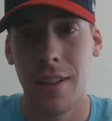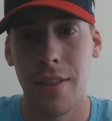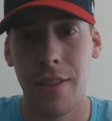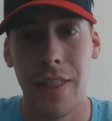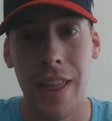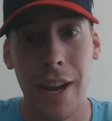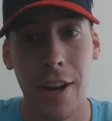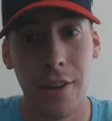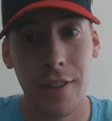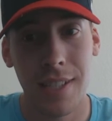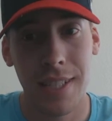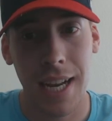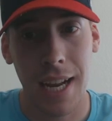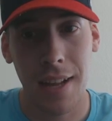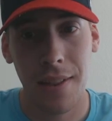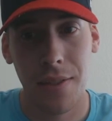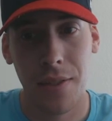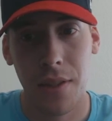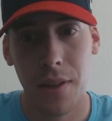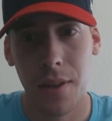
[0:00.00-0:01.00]
their
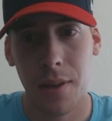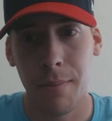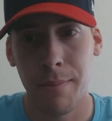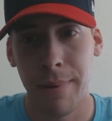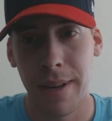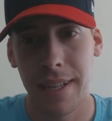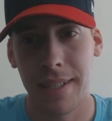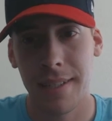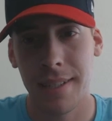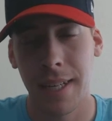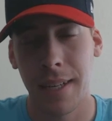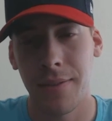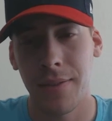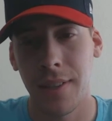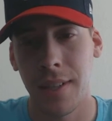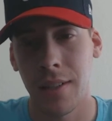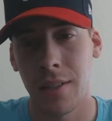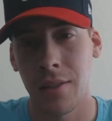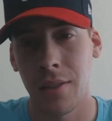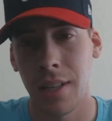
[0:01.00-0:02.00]
10th best
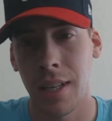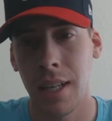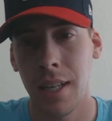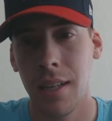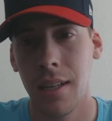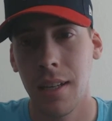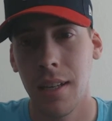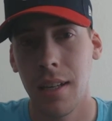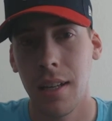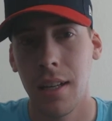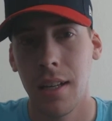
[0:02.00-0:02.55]
safety in the league.